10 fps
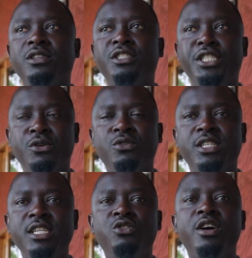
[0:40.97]

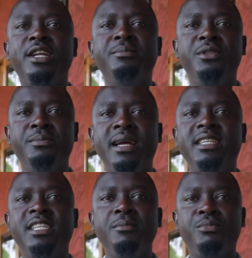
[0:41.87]
she's going to implement
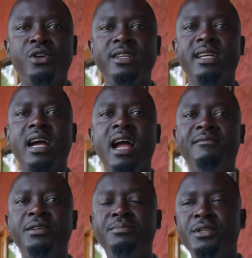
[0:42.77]
the same project I
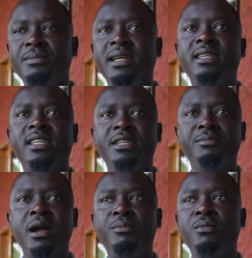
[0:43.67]
have implemented
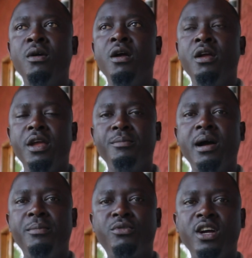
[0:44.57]
in
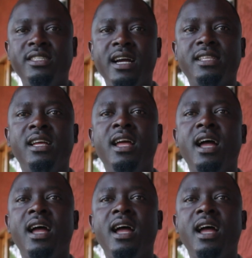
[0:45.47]
my project,